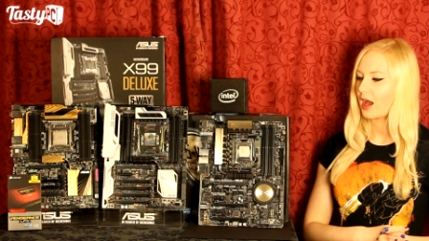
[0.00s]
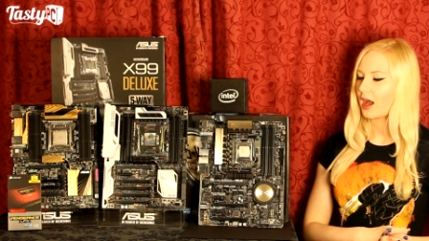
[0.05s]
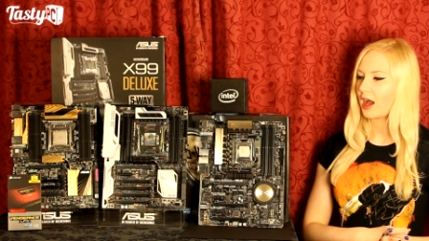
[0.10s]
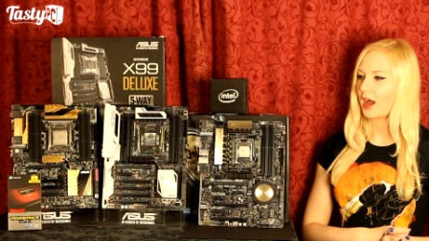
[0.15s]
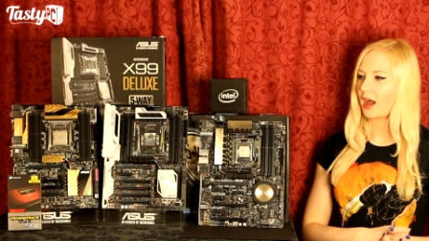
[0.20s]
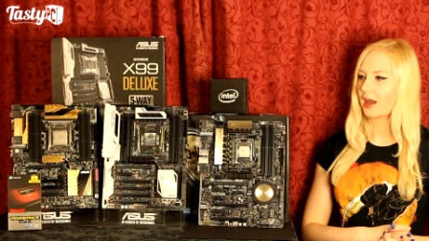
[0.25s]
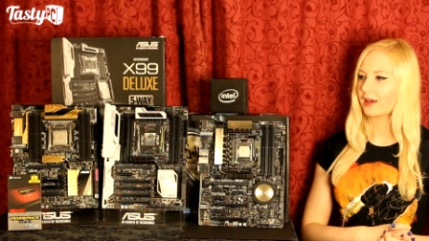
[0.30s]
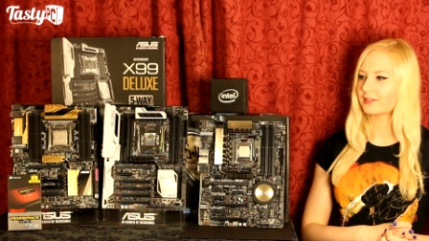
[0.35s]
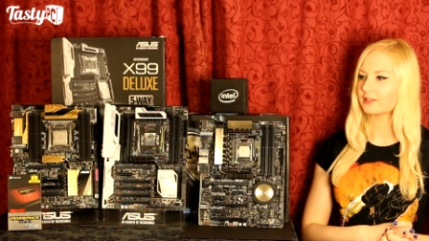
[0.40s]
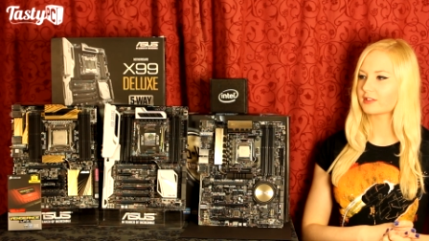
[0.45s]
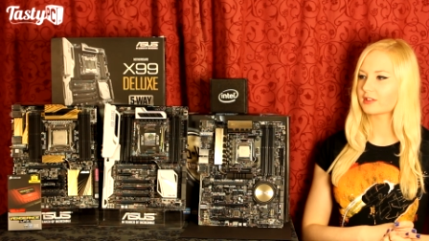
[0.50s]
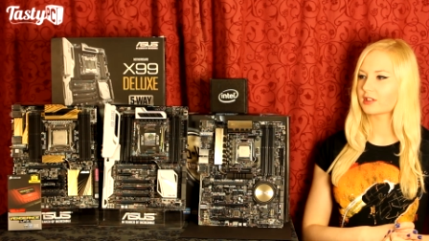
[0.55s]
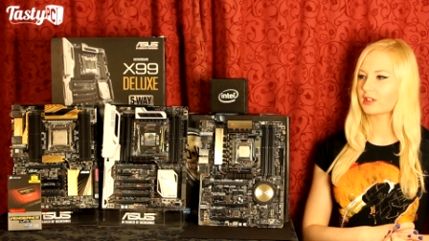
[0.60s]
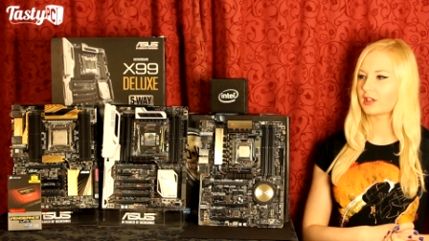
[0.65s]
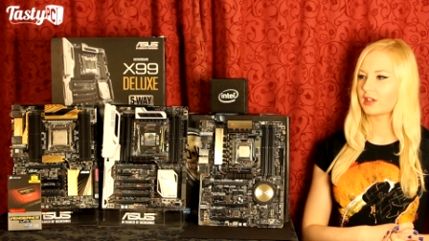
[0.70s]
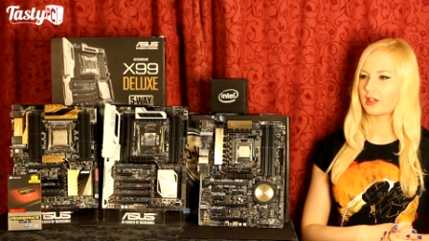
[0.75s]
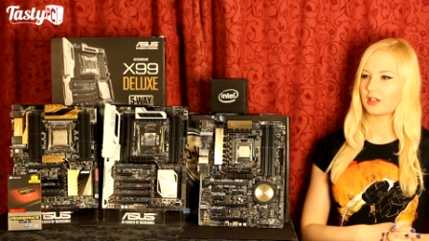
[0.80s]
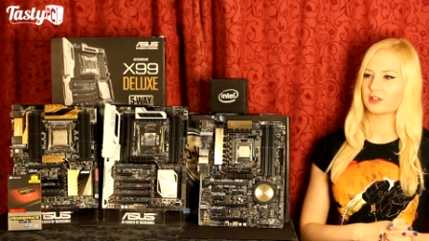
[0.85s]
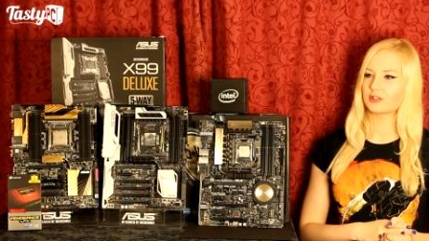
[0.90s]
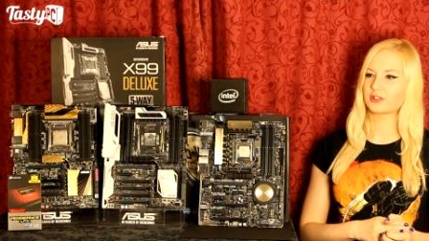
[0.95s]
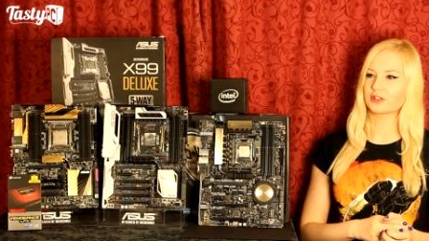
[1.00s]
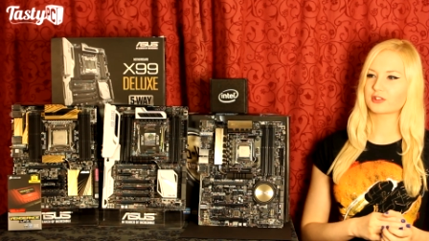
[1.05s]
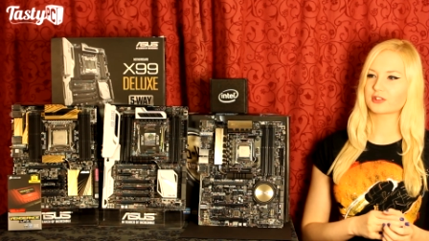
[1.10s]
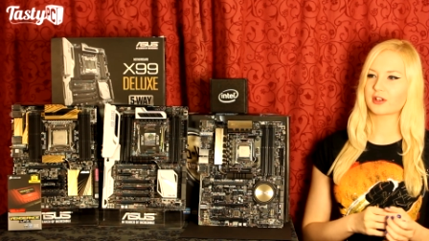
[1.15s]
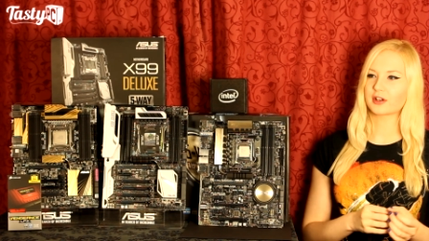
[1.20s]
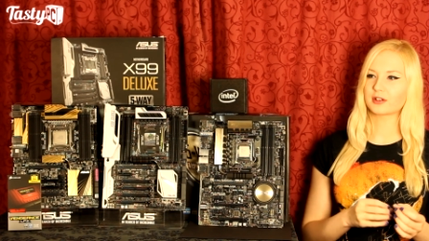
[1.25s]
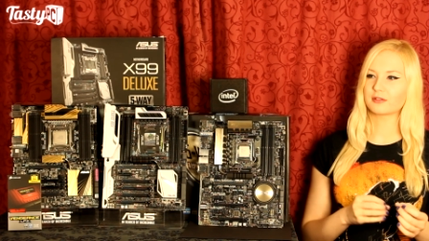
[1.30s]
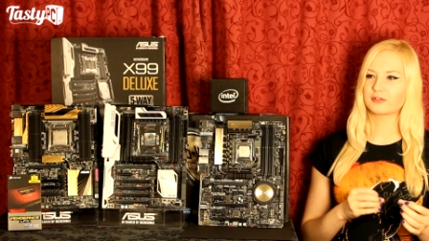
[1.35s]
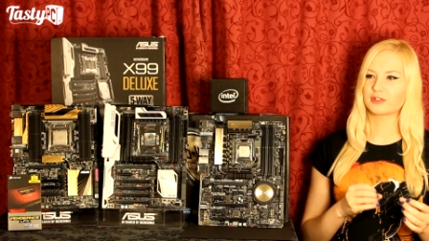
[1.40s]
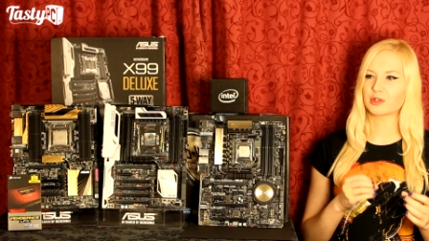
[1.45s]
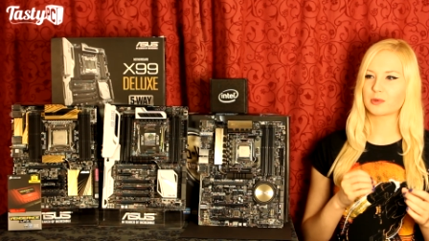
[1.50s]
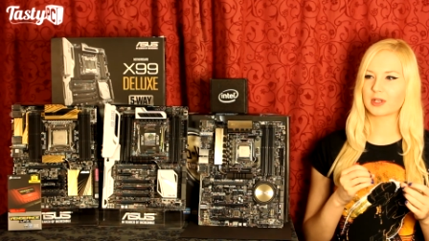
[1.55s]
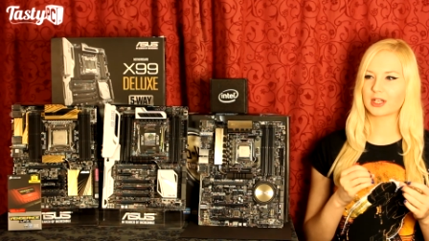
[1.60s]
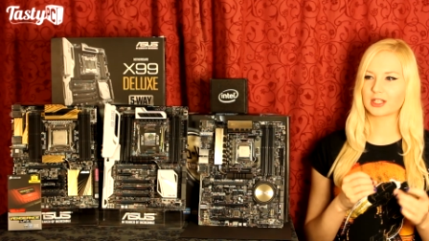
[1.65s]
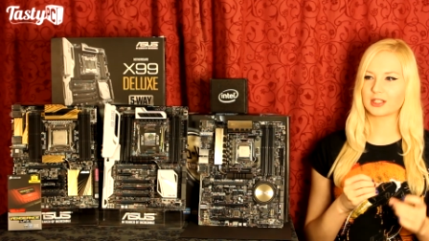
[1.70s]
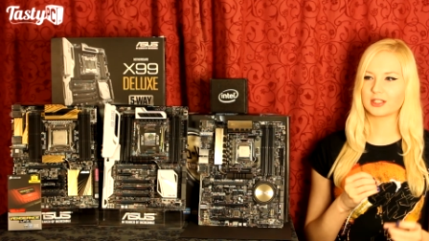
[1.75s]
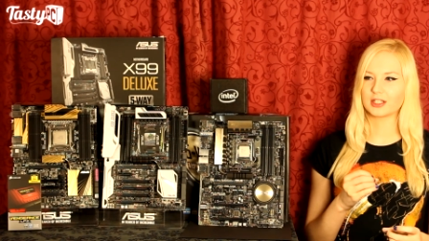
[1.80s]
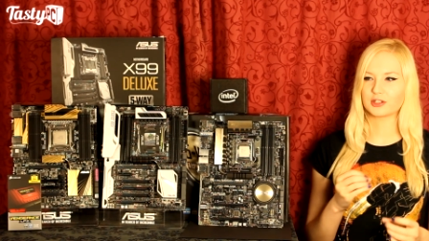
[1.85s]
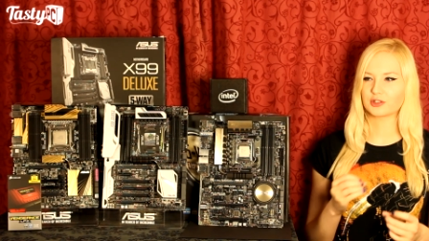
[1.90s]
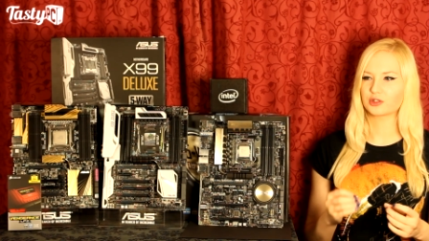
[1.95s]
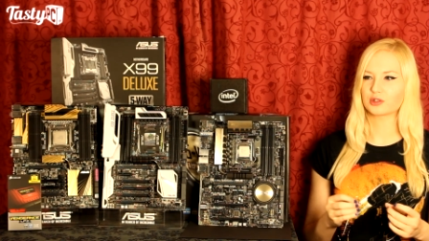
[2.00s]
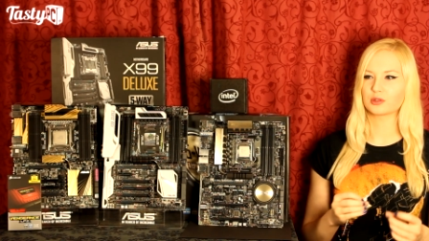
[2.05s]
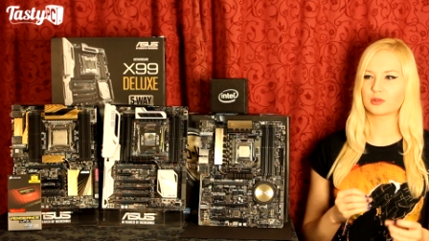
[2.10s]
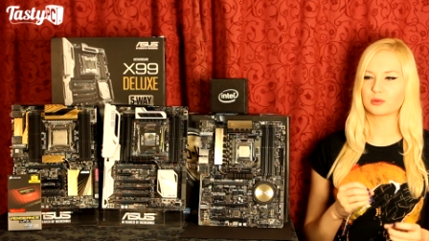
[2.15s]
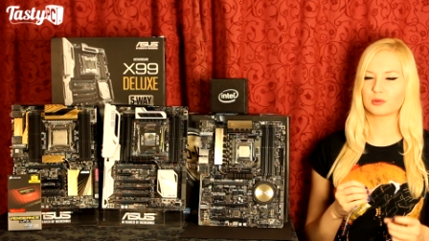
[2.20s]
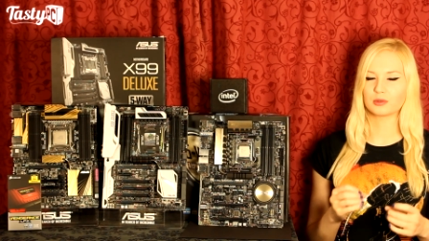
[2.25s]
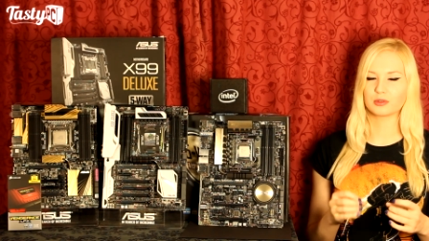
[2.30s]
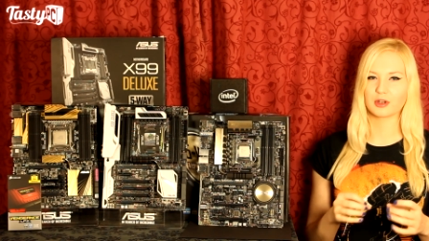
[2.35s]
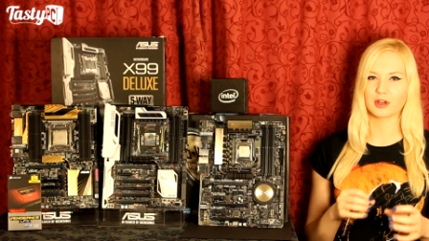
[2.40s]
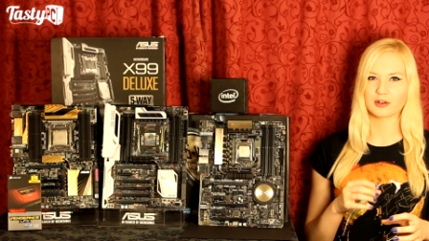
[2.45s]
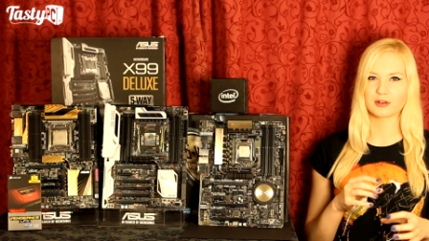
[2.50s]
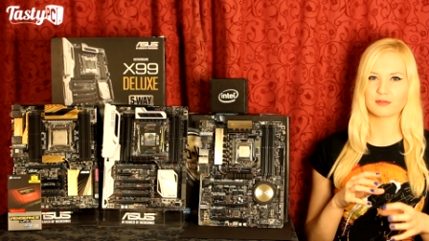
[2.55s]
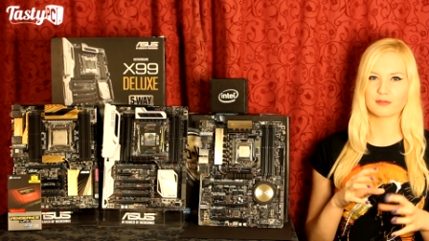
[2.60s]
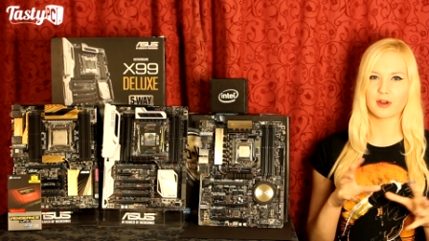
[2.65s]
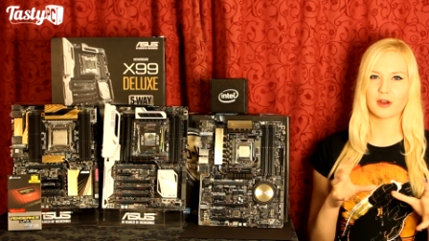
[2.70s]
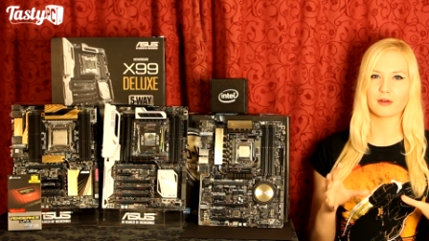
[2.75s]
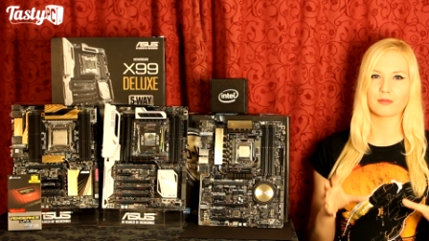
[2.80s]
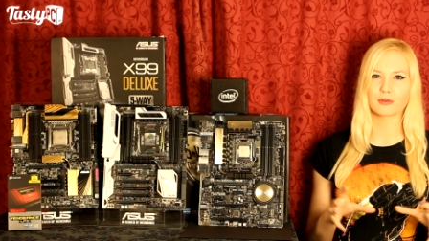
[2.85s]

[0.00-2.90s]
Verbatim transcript: and just kind of doing initial kind of